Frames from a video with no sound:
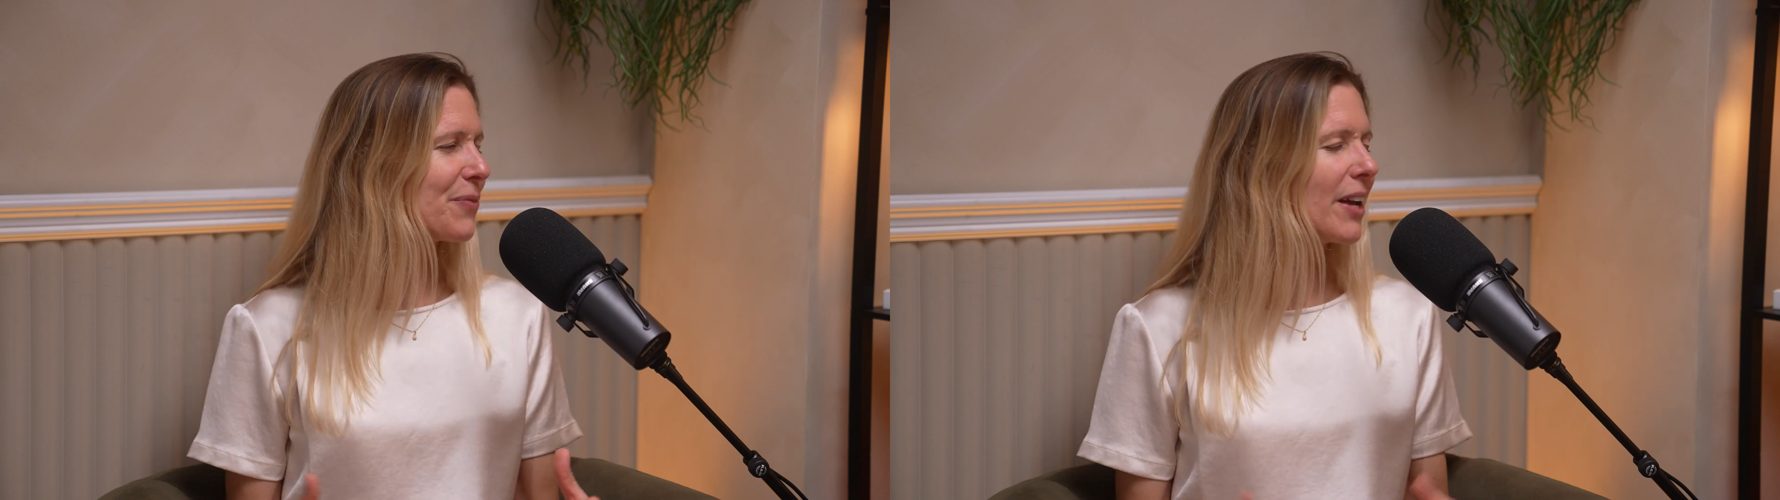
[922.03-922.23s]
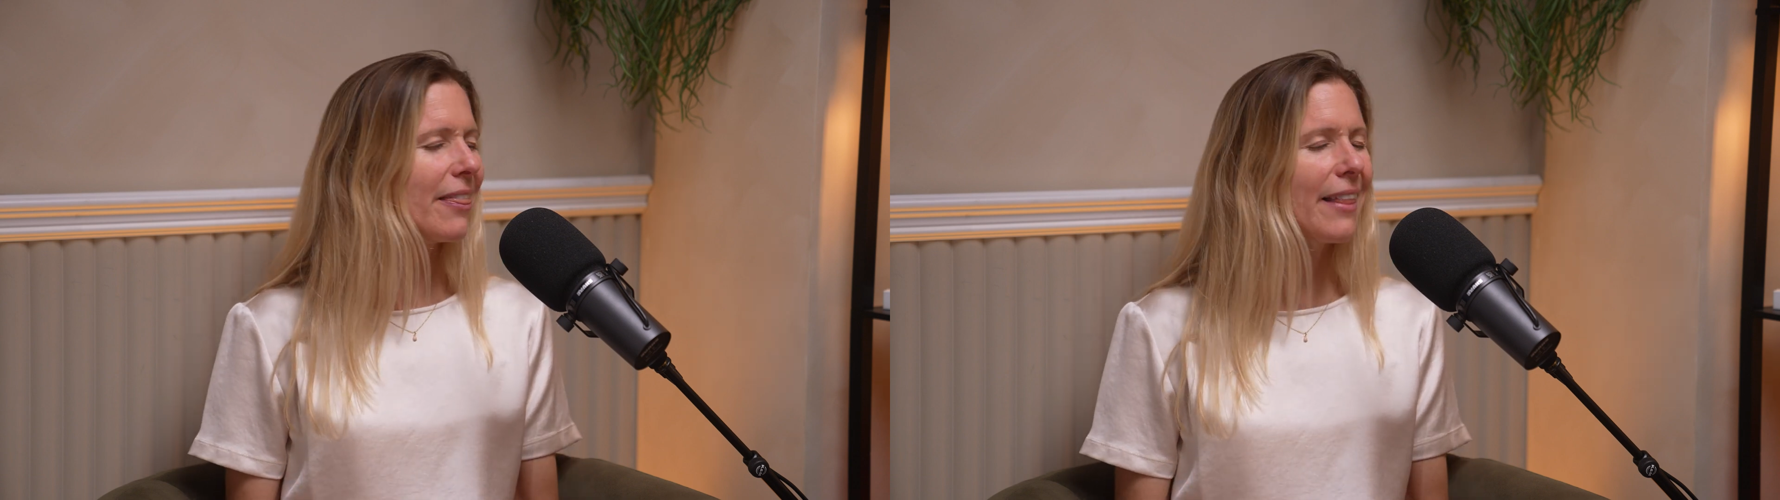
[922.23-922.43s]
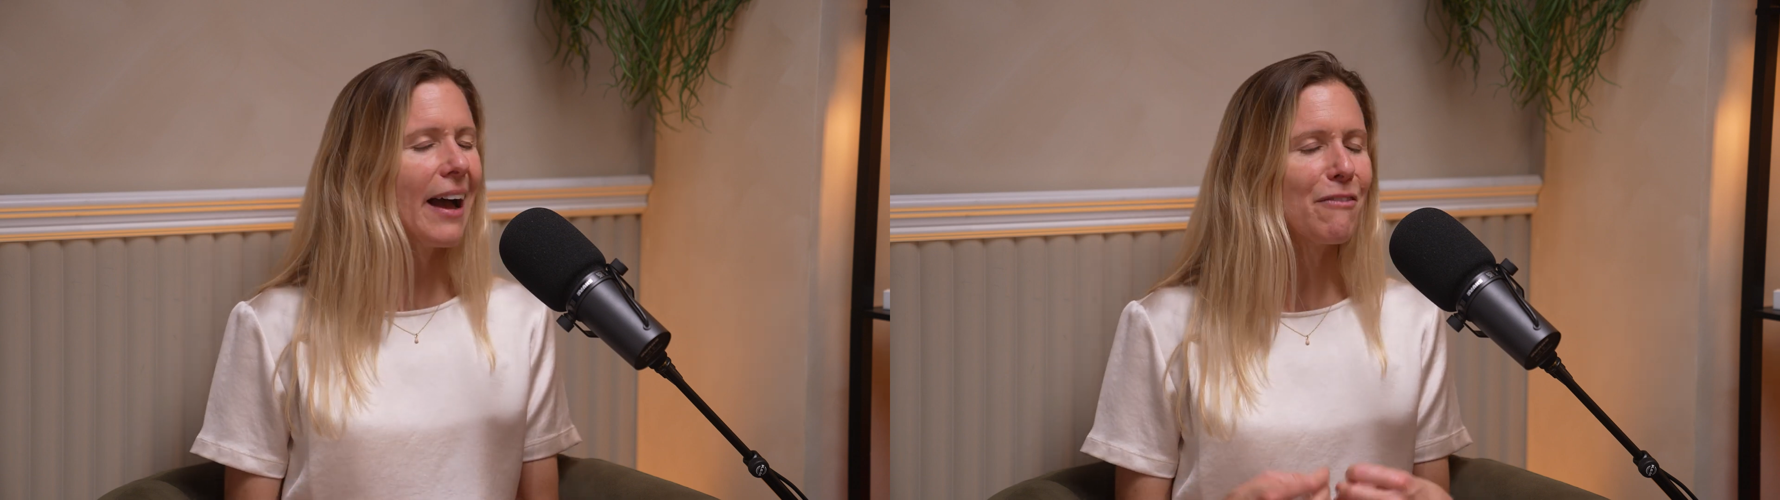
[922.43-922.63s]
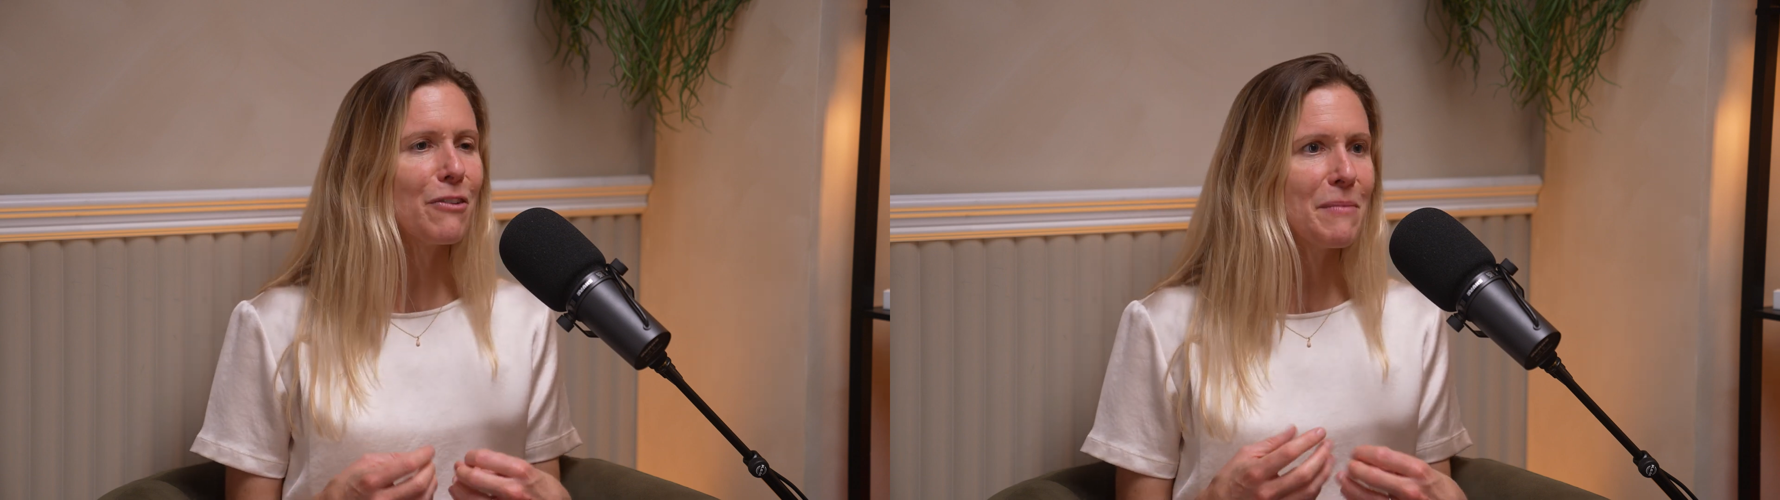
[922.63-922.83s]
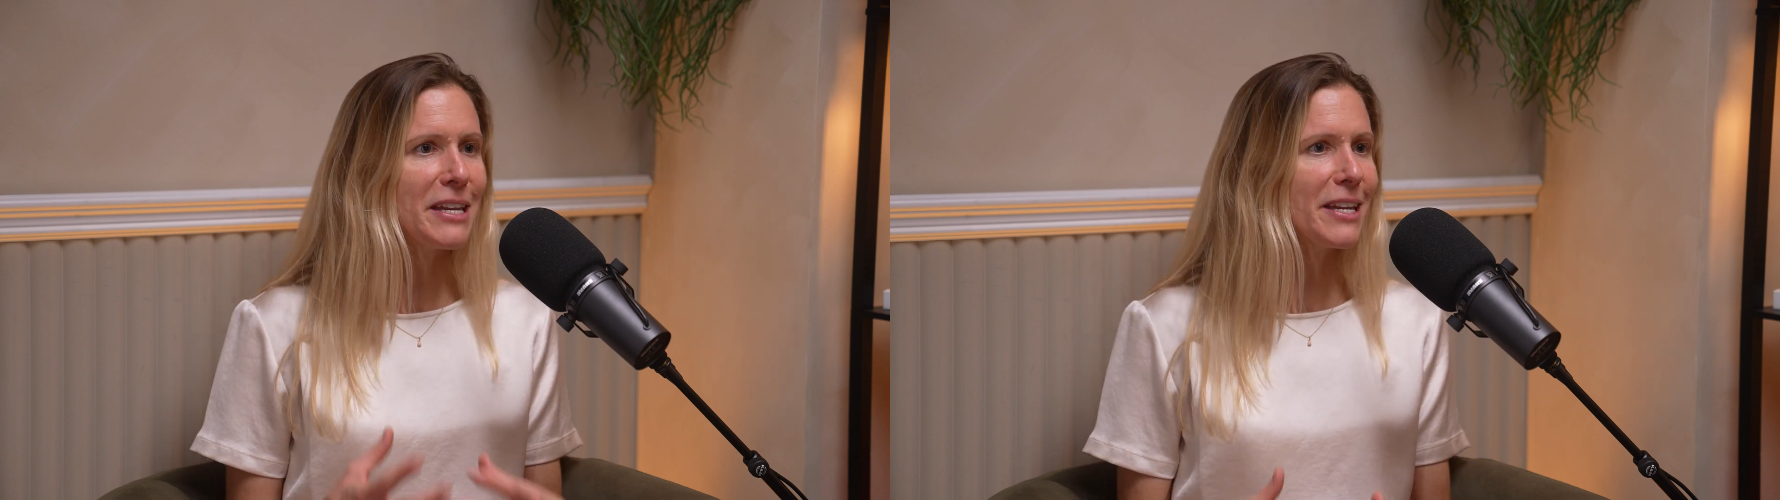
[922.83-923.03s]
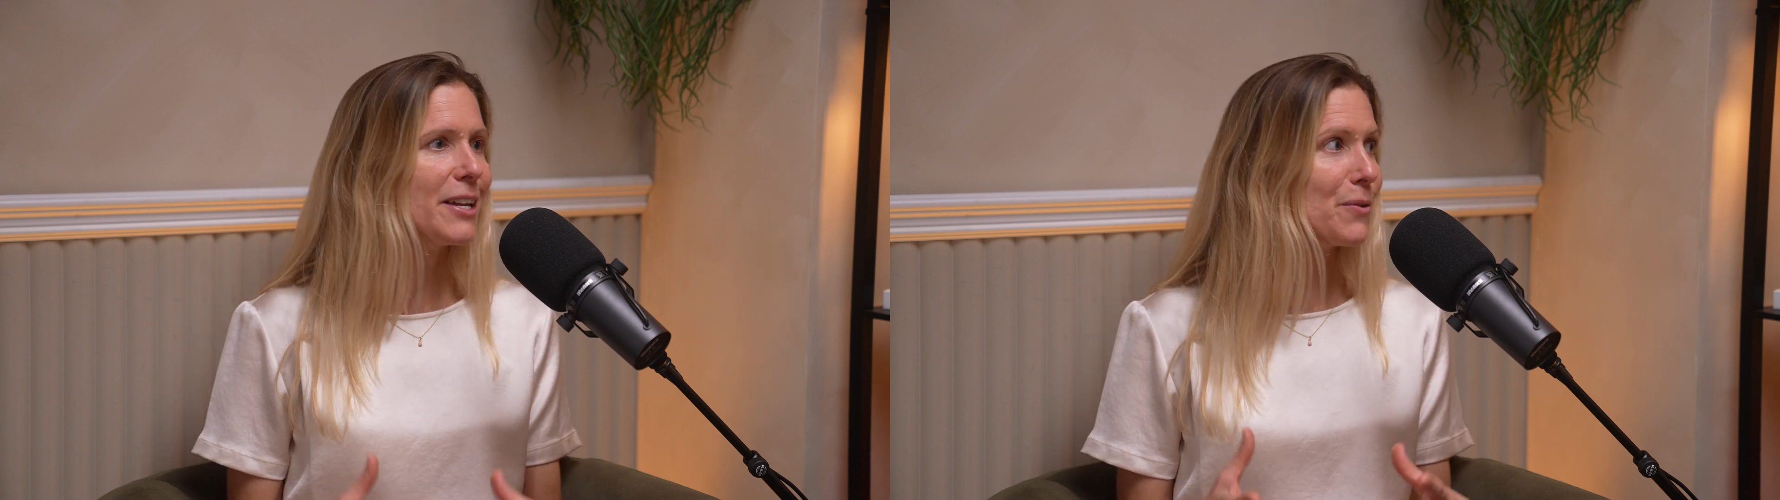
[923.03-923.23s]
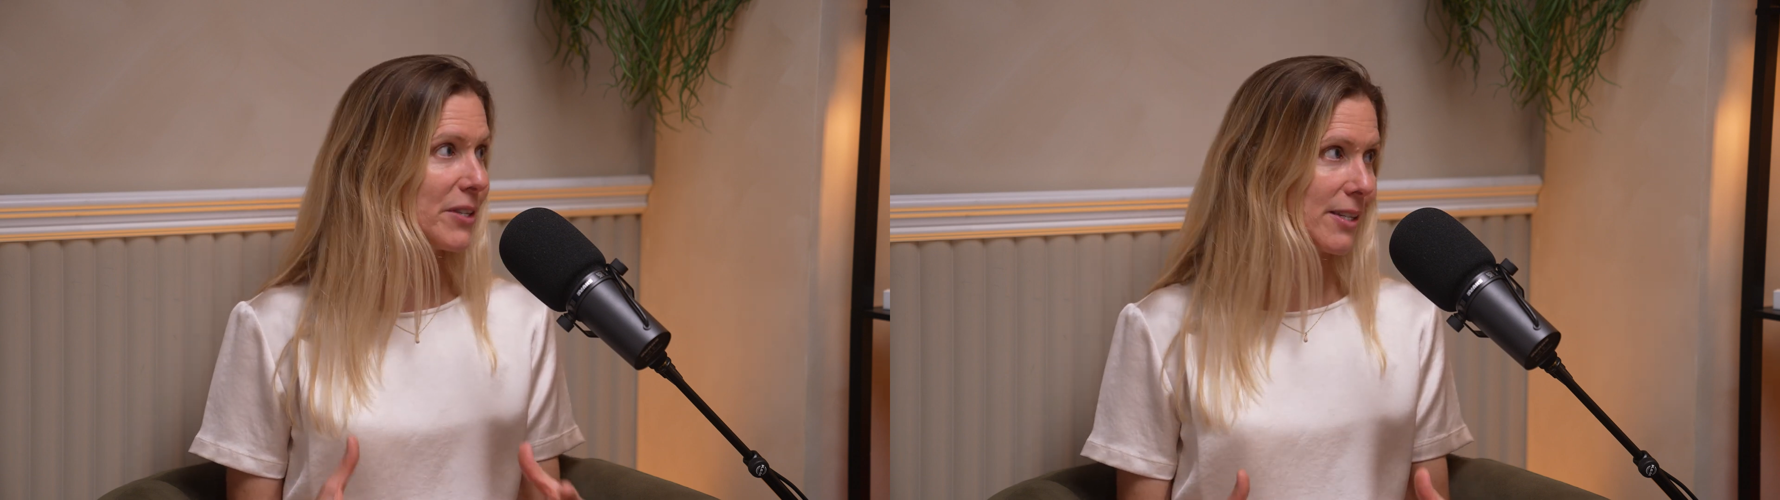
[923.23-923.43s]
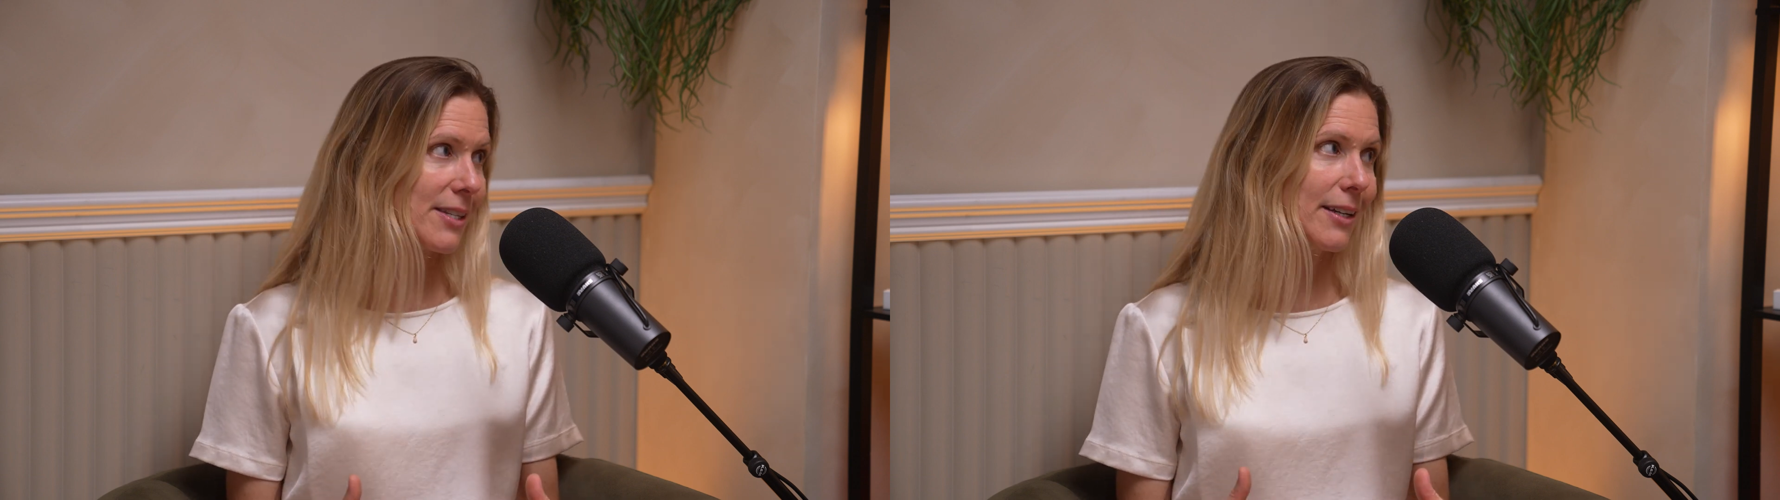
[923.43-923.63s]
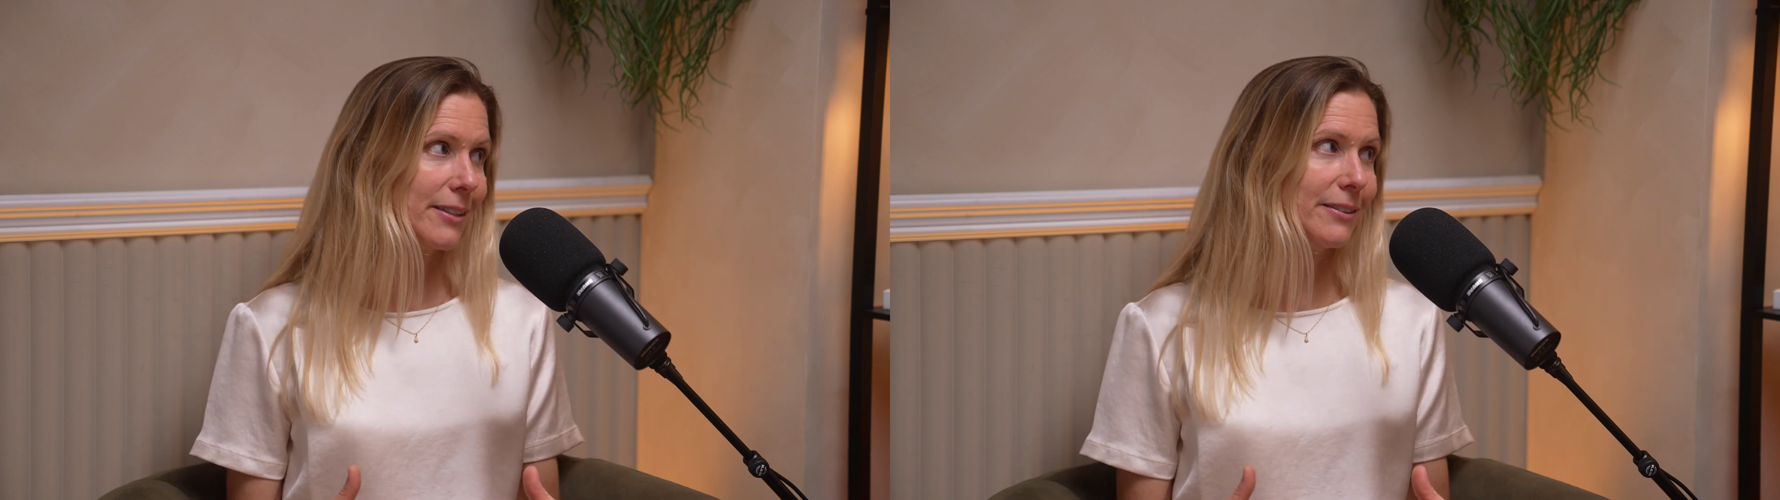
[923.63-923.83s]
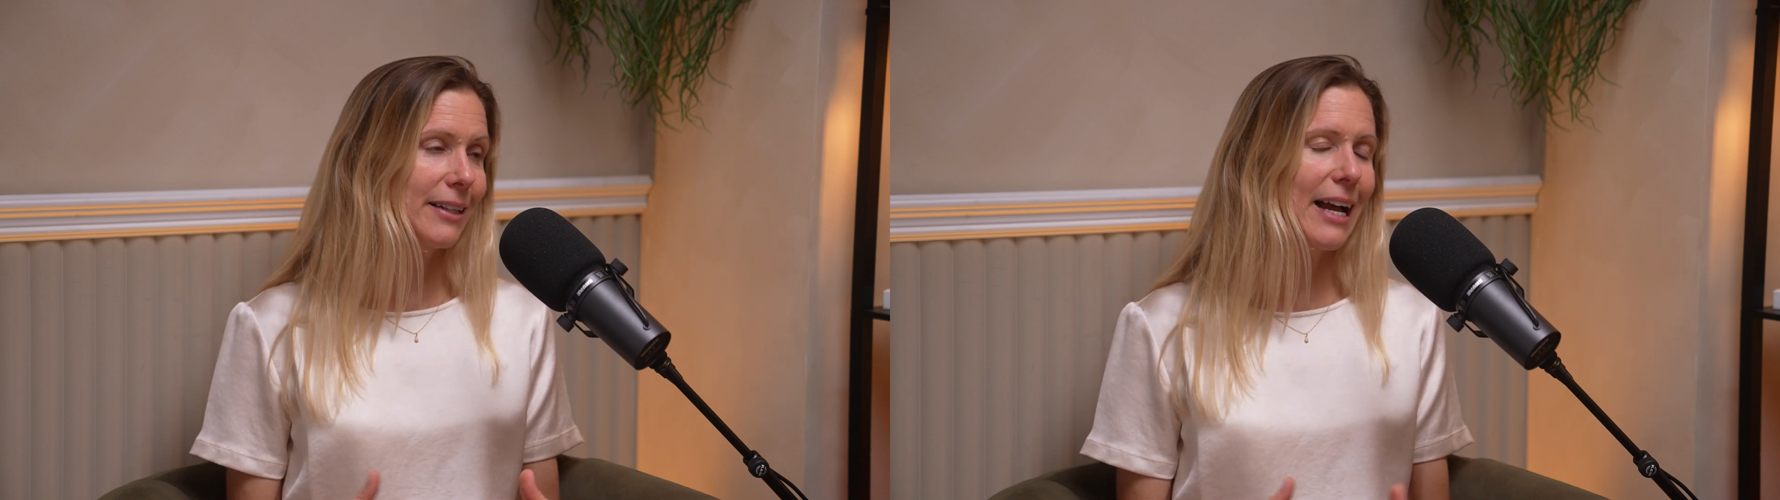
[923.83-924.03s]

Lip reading: And that for me was a signal.